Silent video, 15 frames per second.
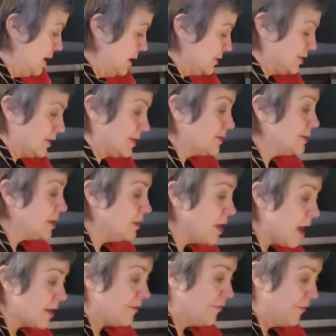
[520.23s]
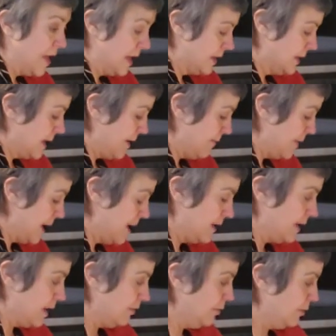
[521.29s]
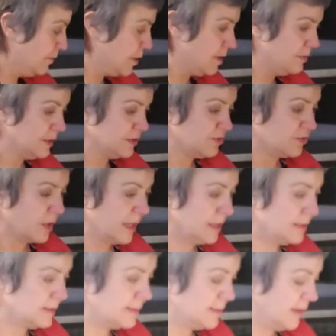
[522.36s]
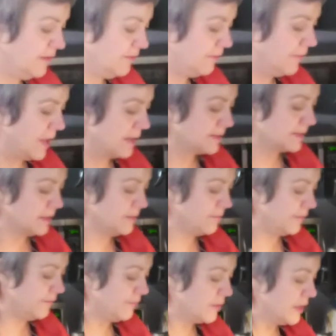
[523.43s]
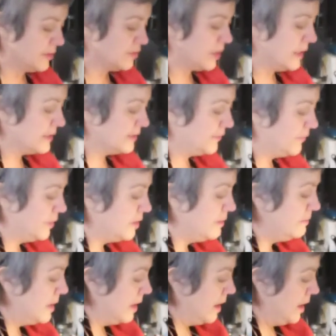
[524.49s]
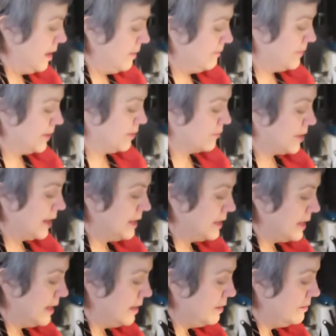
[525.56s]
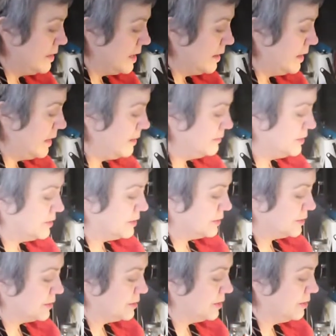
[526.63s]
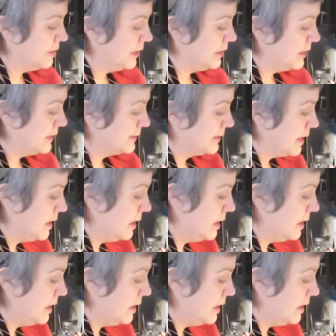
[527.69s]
So there's a lot of fat in that pan. I will probably drain stuff as I, before I transfer them. But right now, I am just stirring these